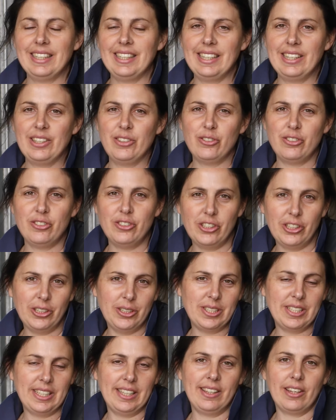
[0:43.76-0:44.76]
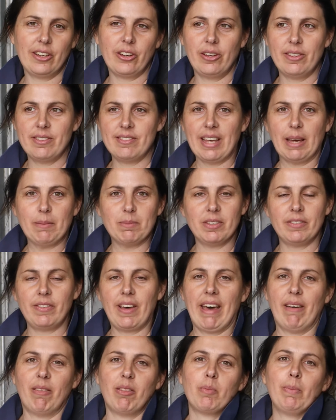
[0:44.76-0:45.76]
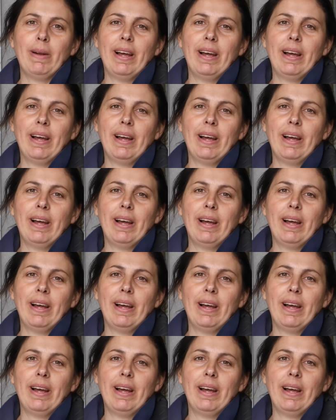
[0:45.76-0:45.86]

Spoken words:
Introducing the concept of health